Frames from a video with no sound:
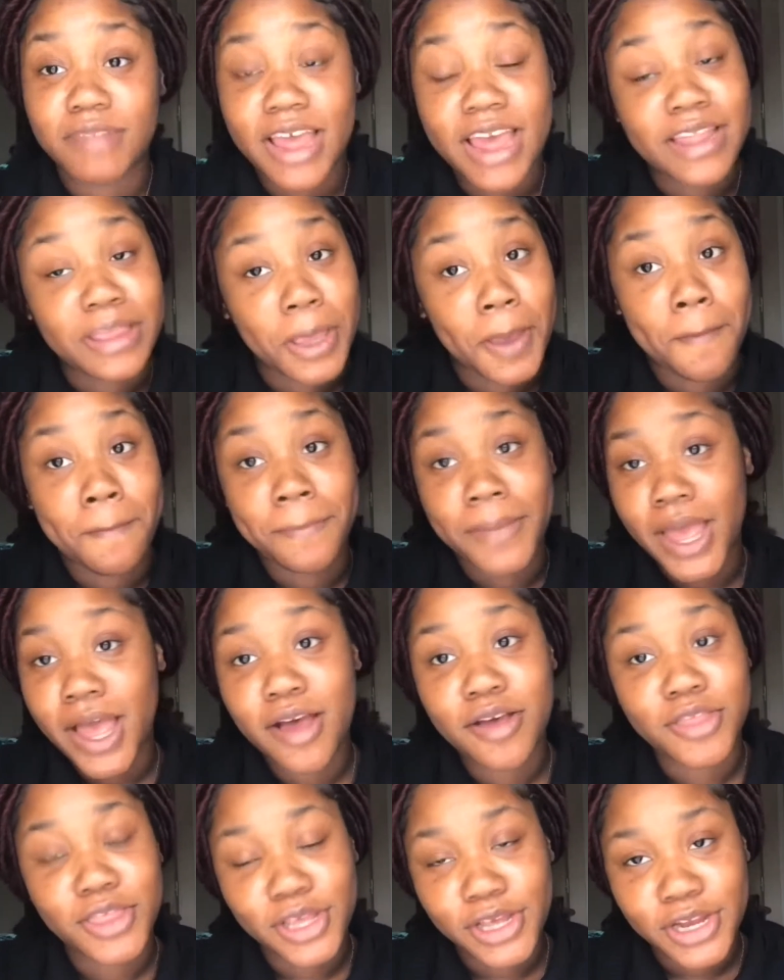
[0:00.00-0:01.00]
at the
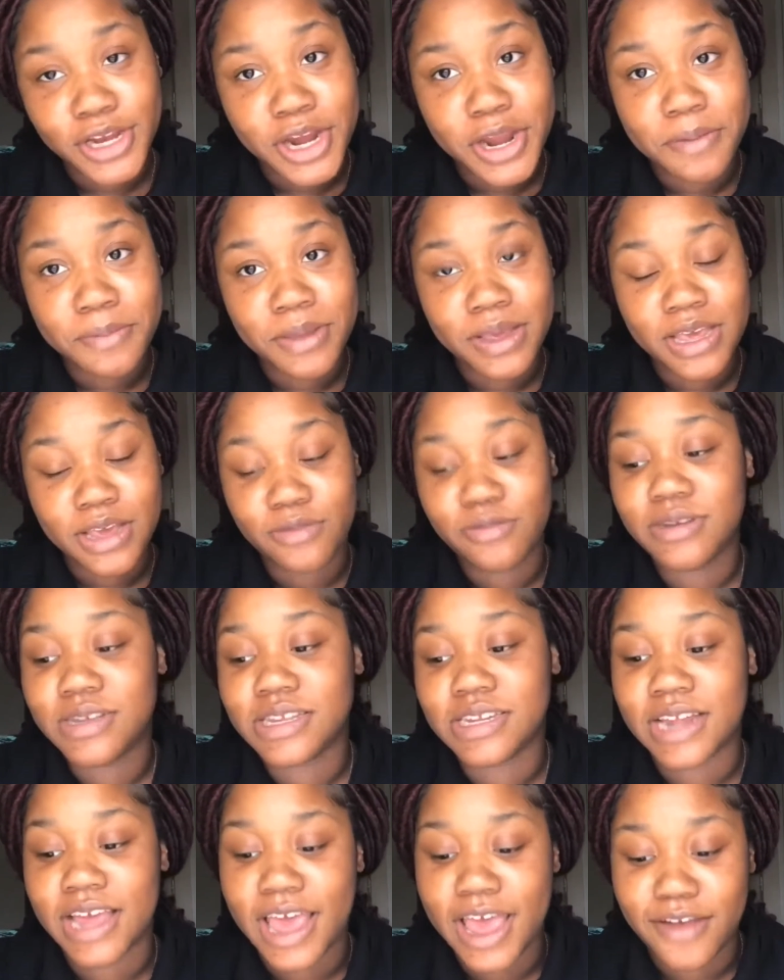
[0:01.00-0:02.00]
mouth you hear me it
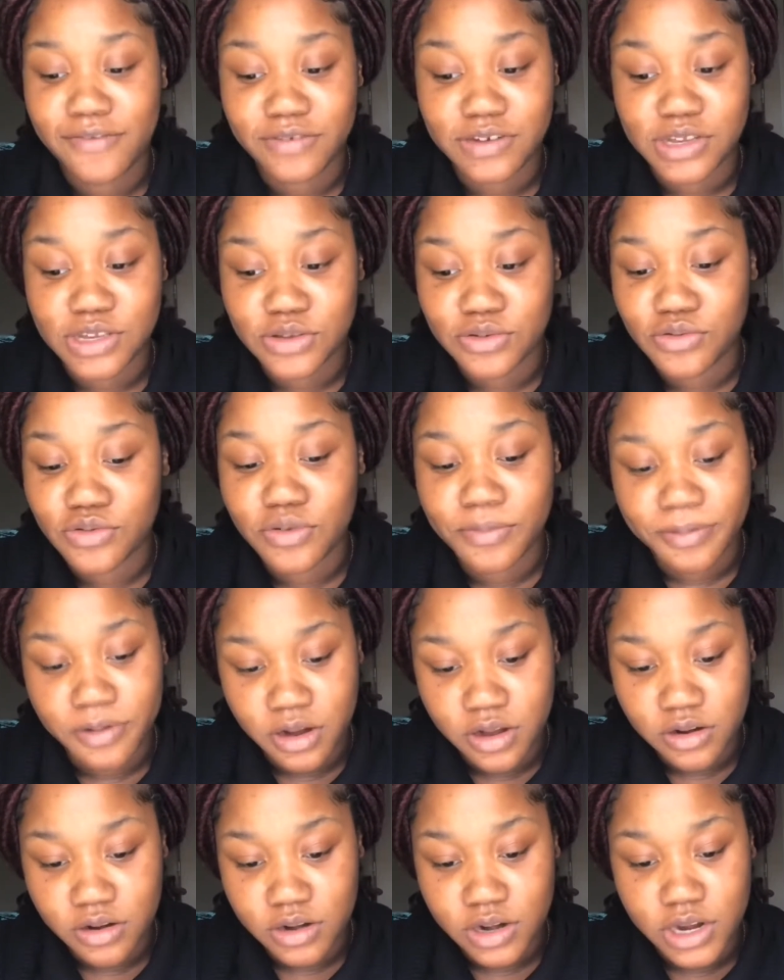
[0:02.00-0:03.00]
was in the after school
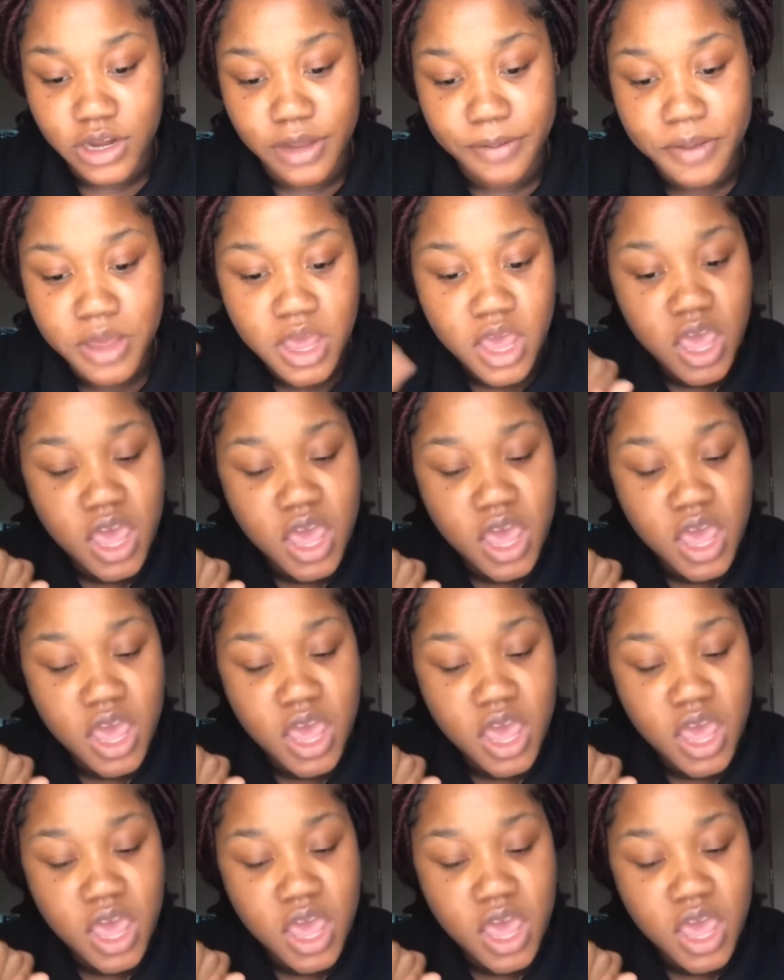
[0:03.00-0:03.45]
program